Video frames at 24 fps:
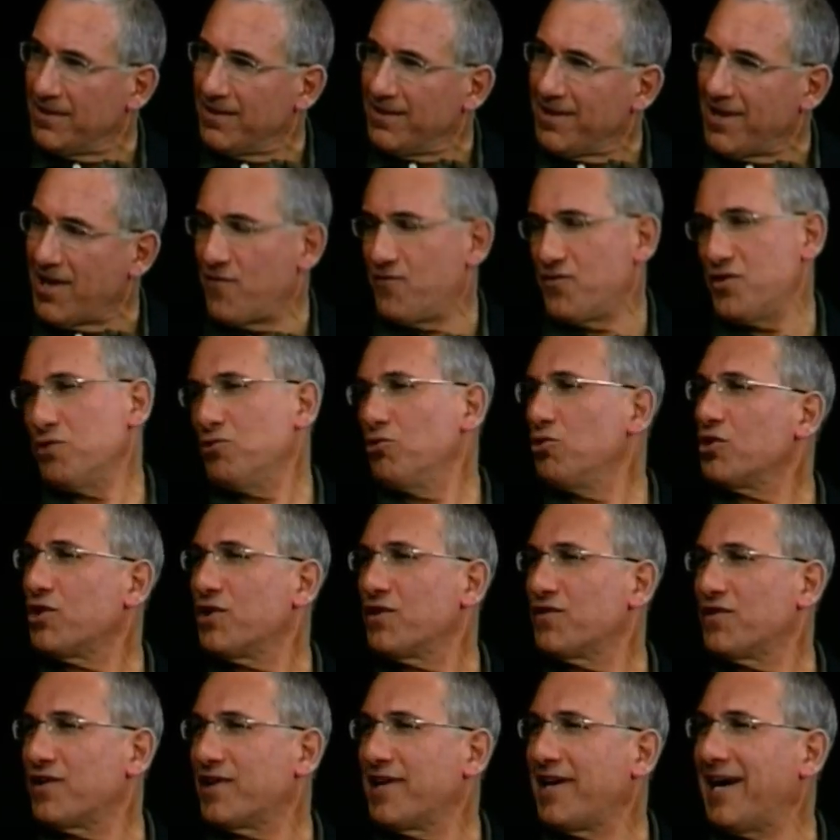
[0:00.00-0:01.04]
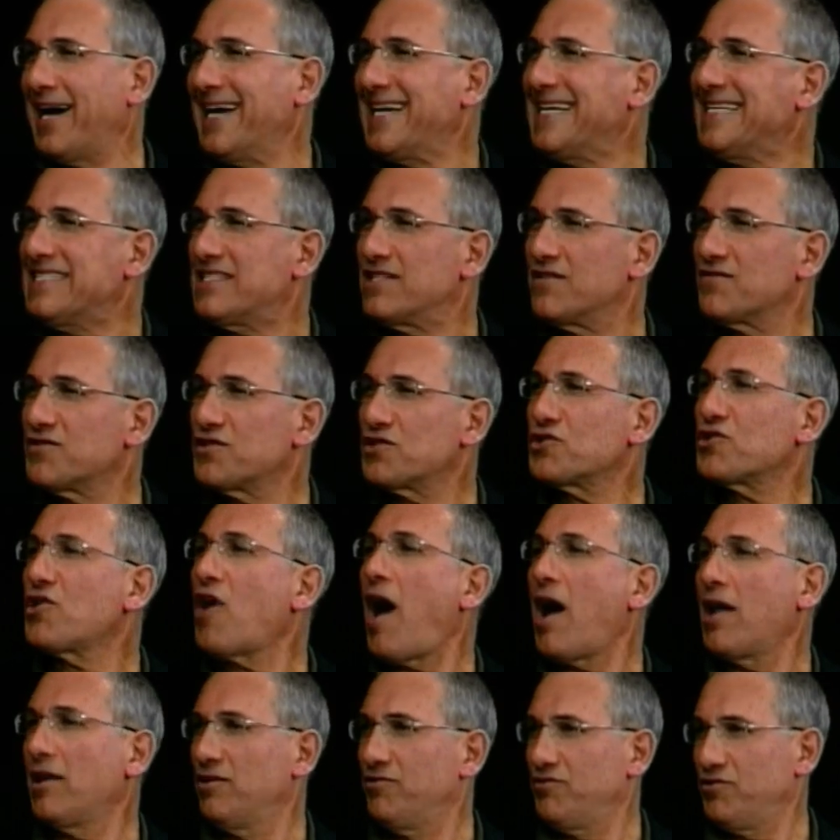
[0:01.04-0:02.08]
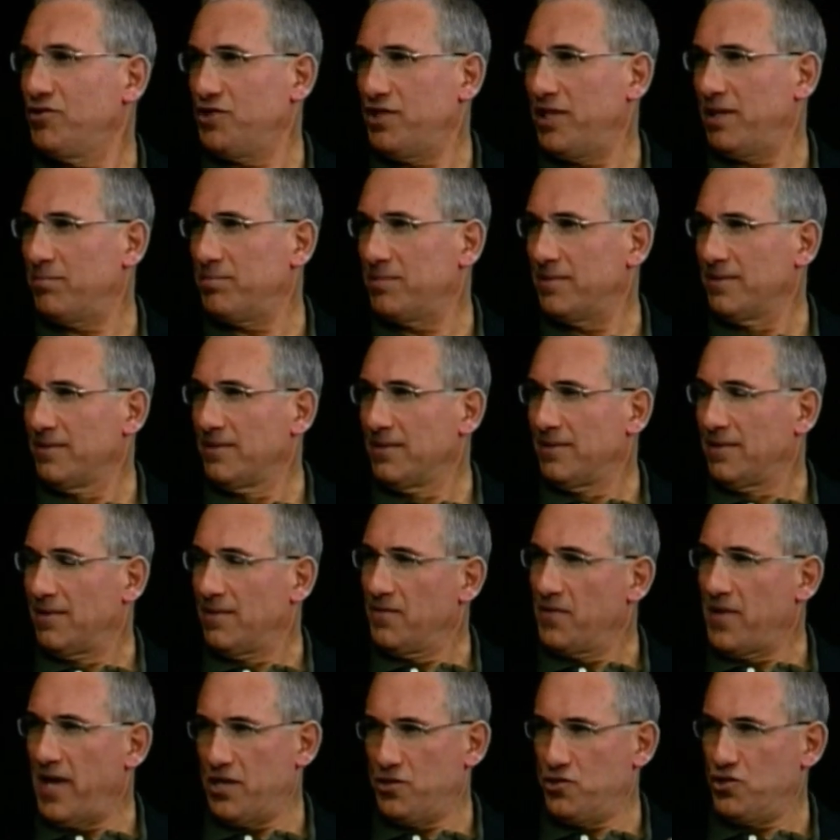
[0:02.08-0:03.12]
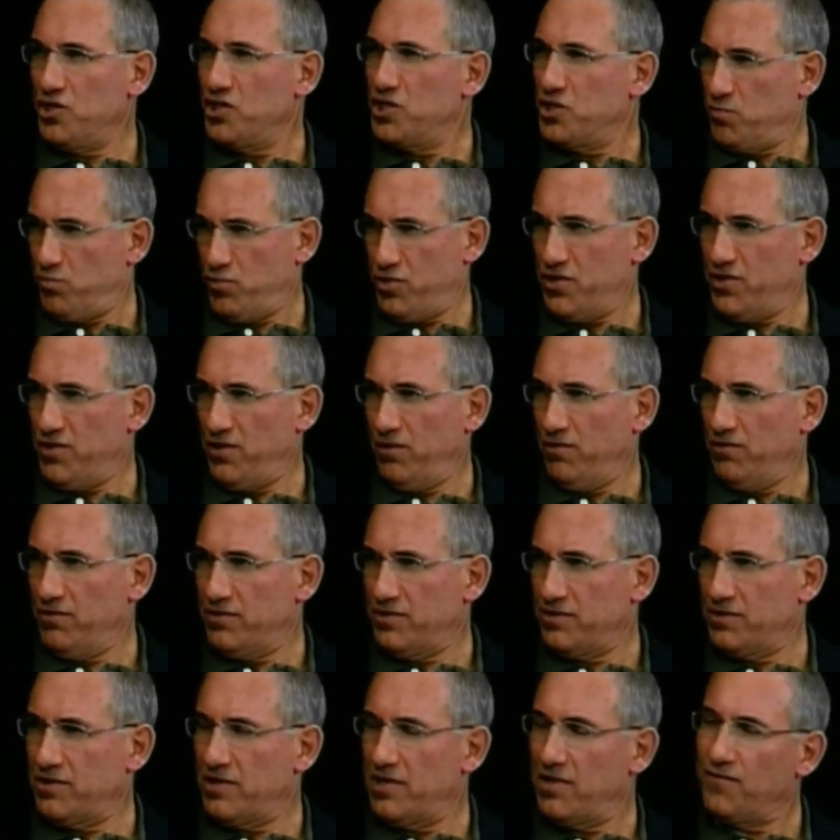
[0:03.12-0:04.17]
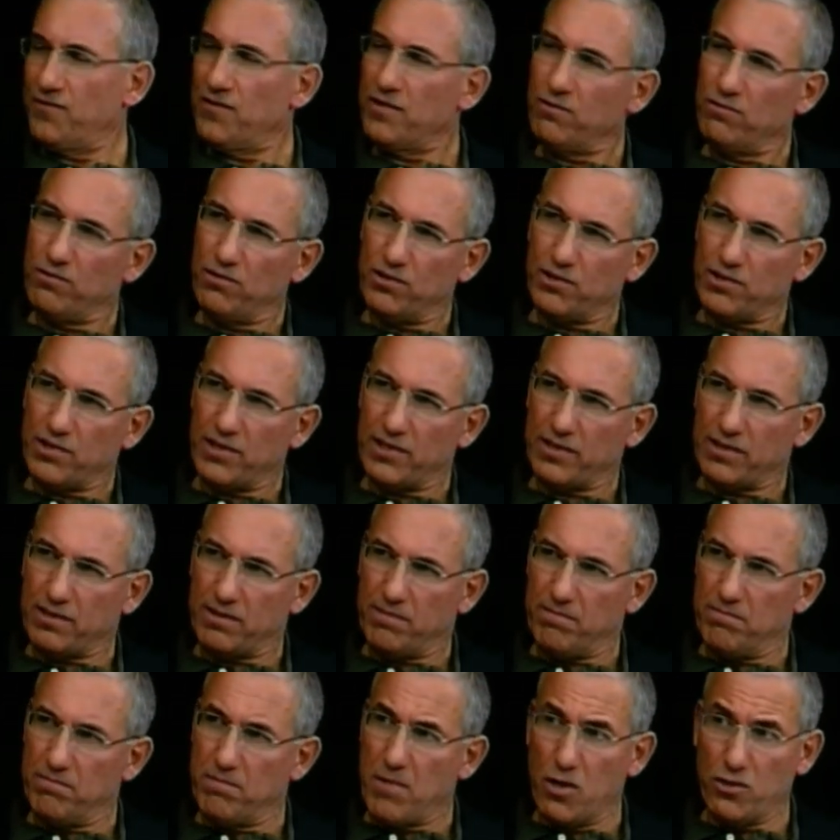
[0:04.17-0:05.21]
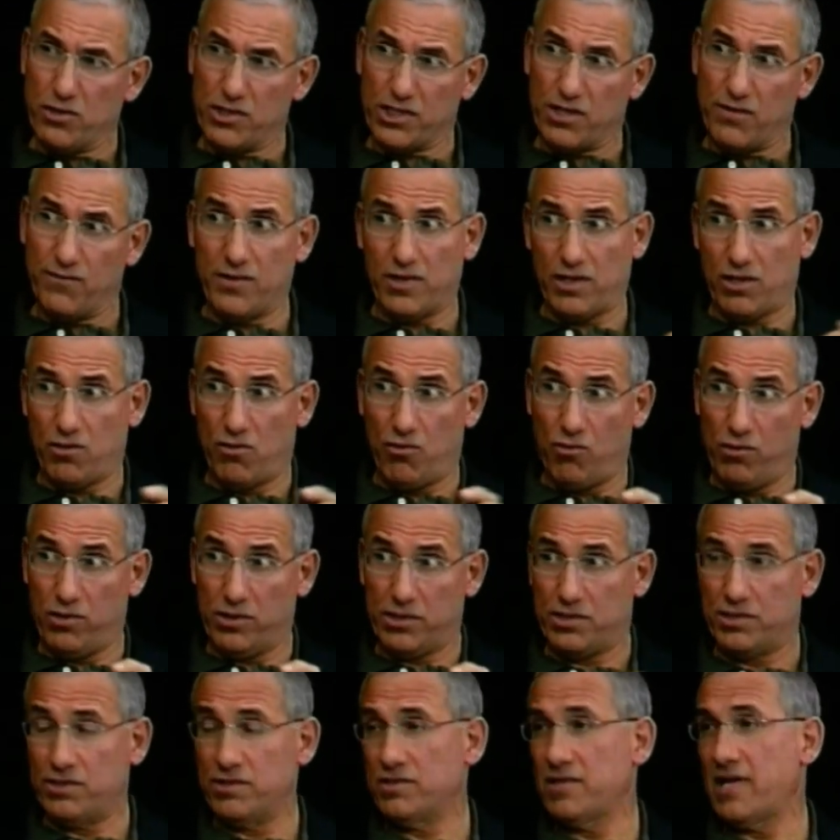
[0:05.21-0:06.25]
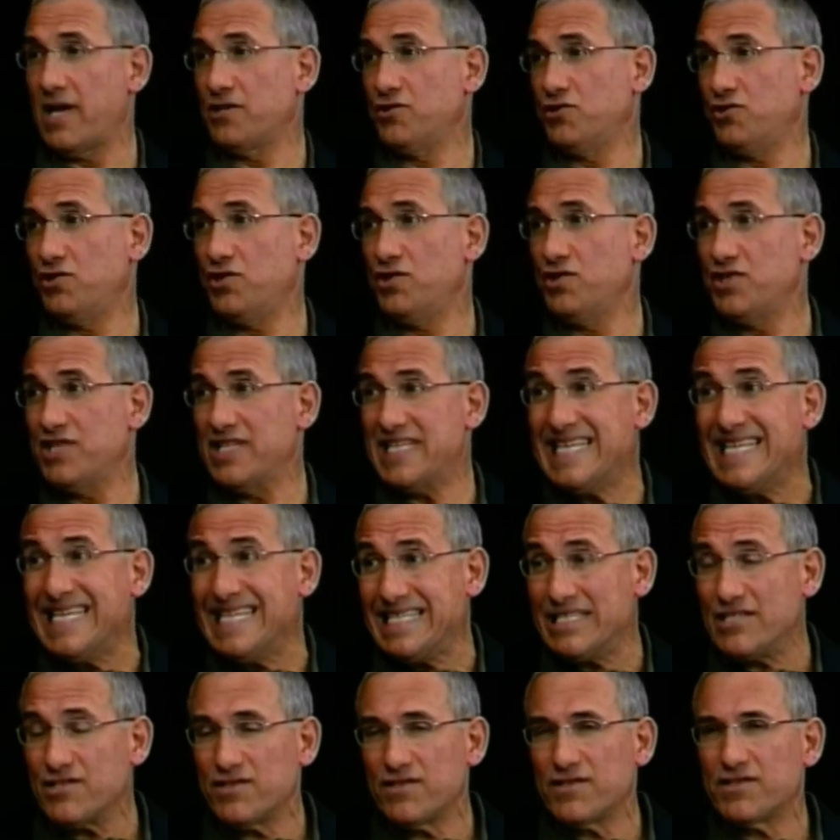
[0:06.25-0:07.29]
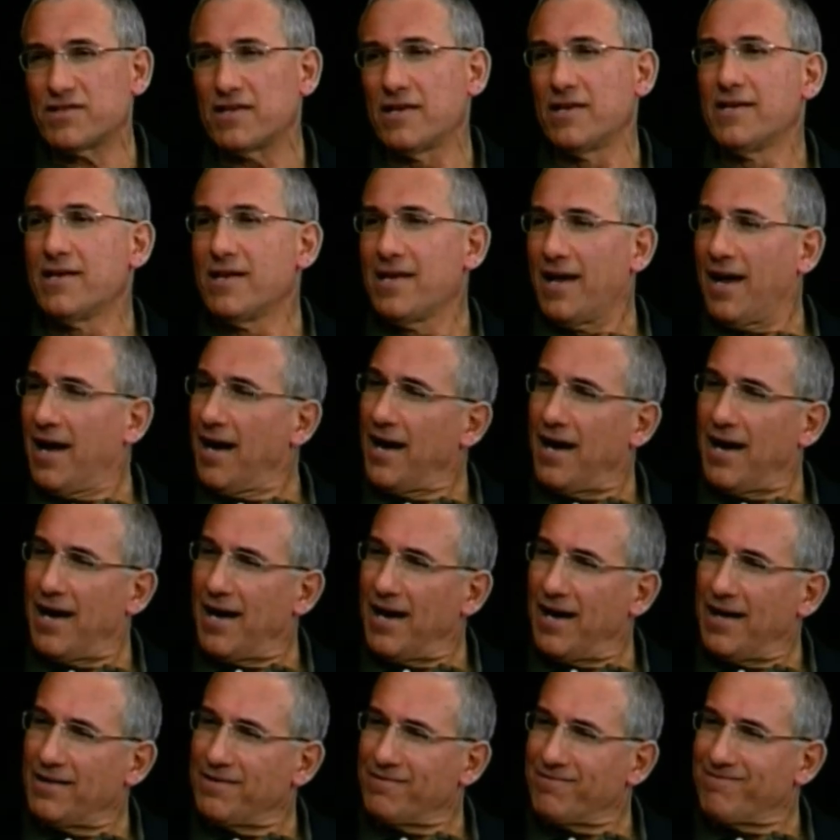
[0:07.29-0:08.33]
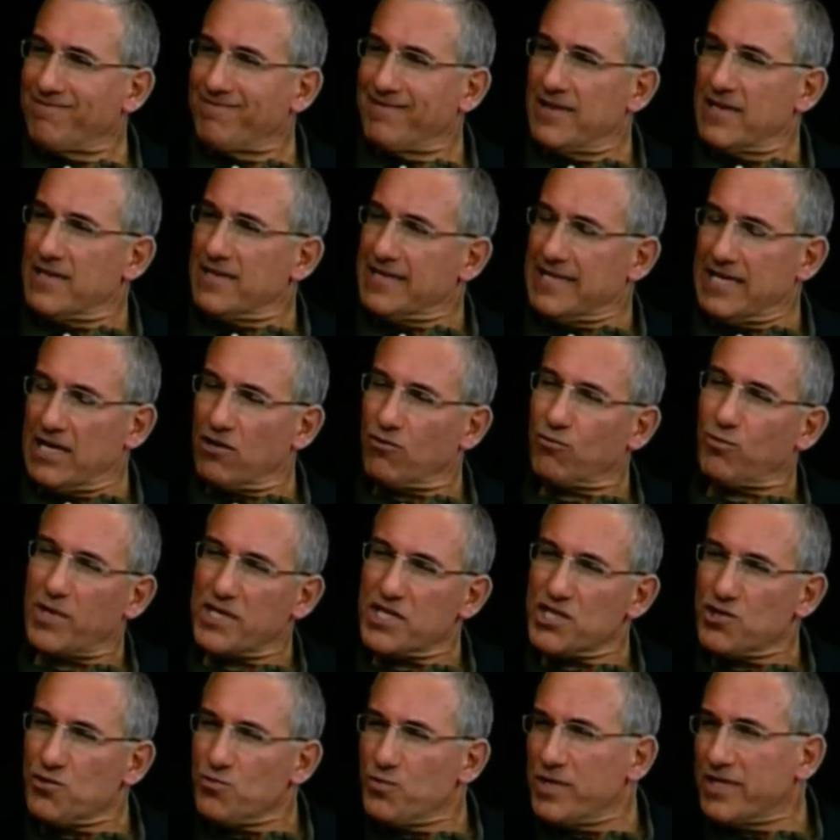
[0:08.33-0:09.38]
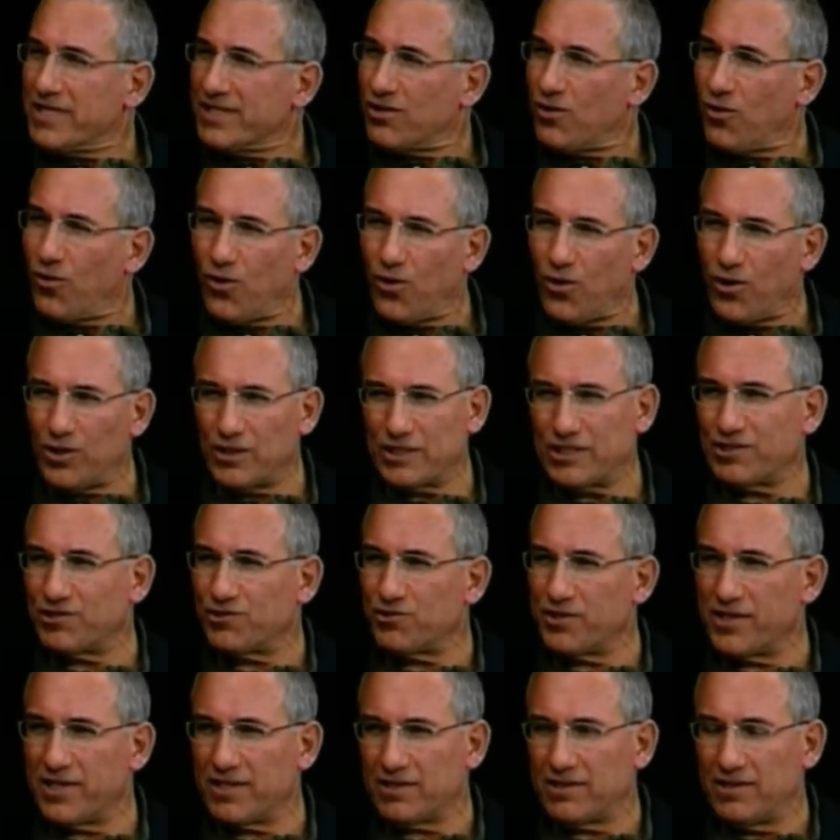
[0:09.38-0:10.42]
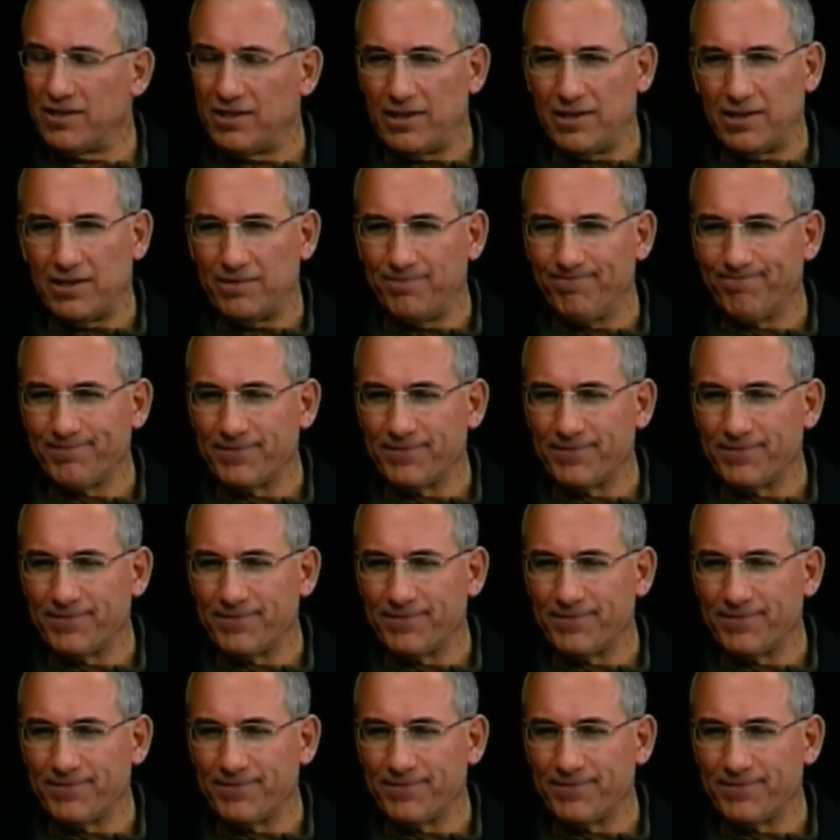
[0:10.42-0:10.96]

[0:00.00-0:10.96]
If you look at the kinds of scholarship that she's produced, if you look at most of the courses that she teaches, uh, they're what you would call critical